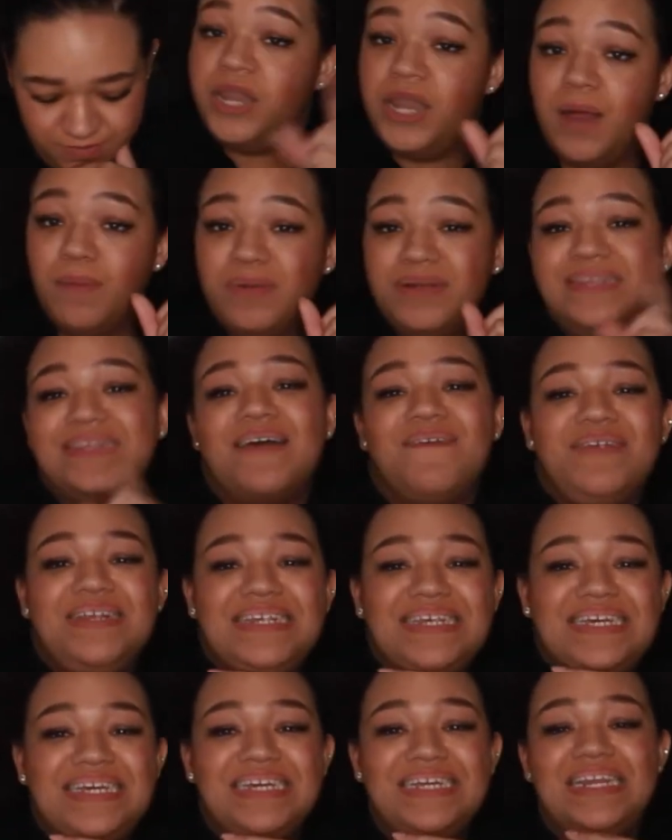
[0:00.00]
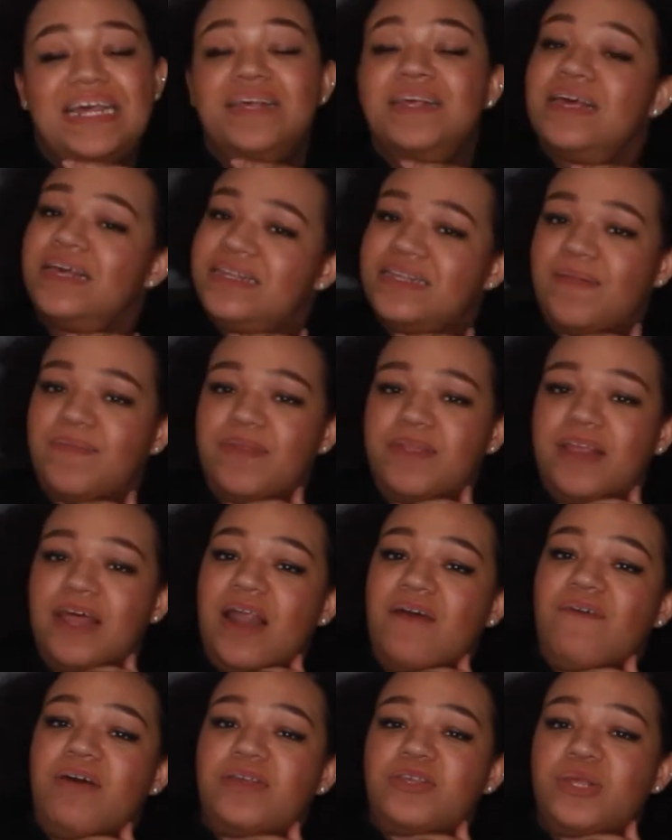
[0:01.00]
Number 17 is something that
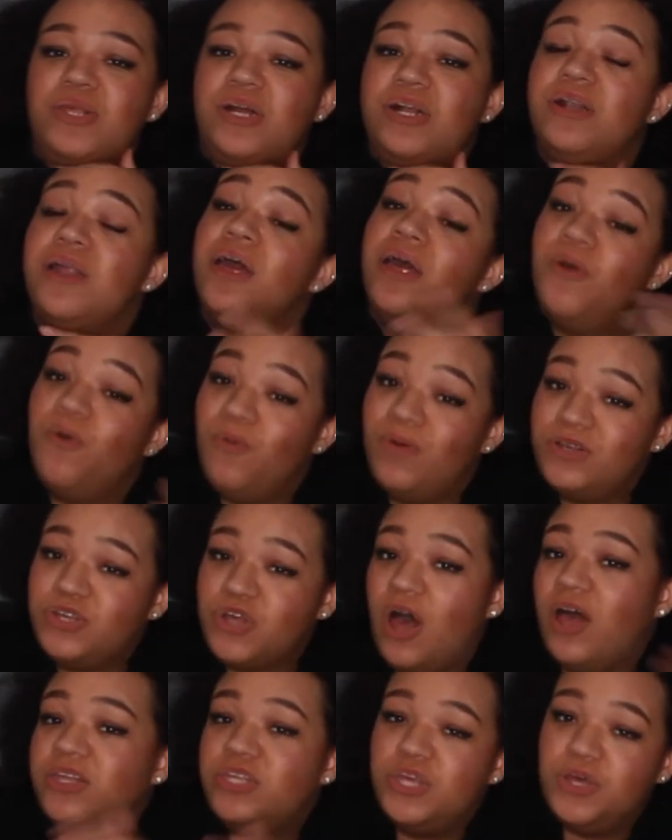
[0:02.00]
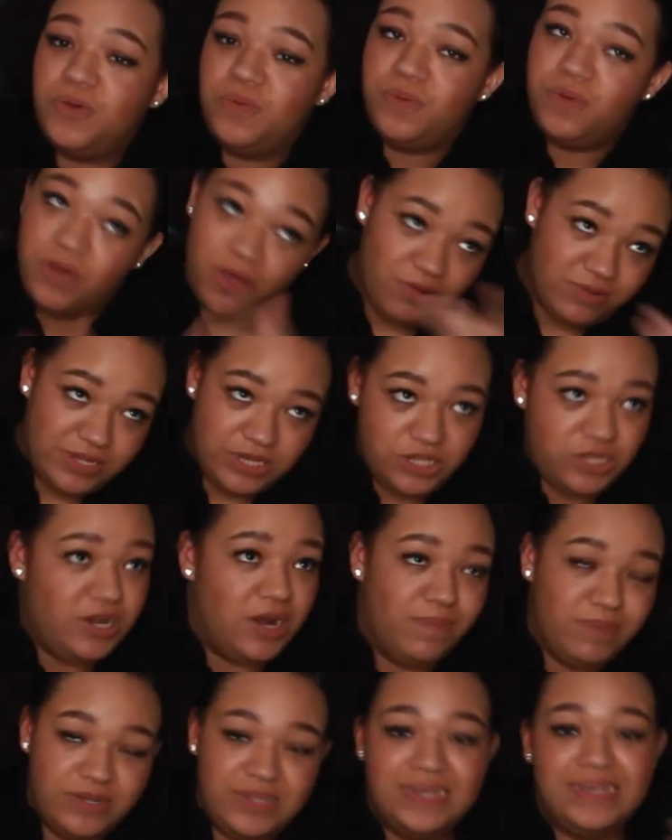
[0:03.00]
I've also learned, which also goes into
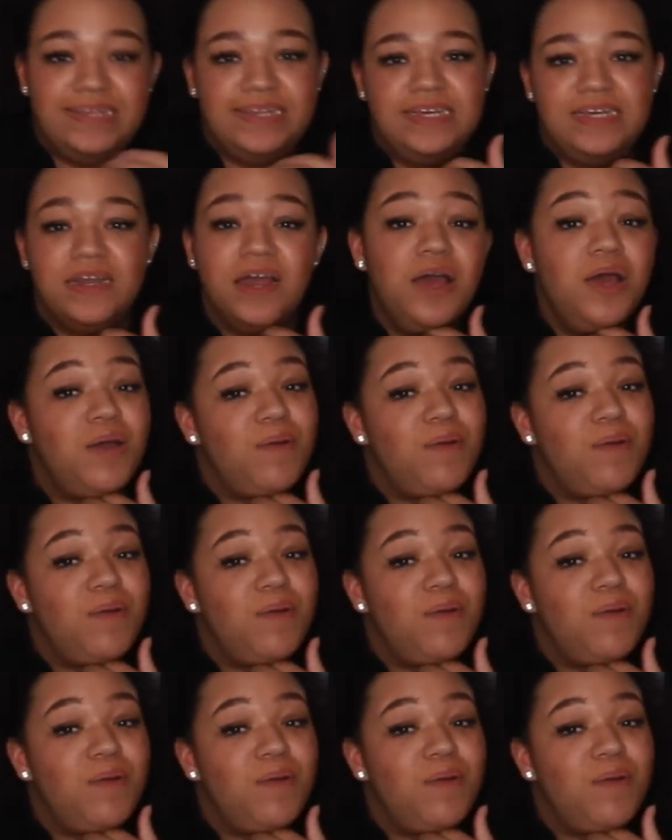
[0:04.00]
number 16.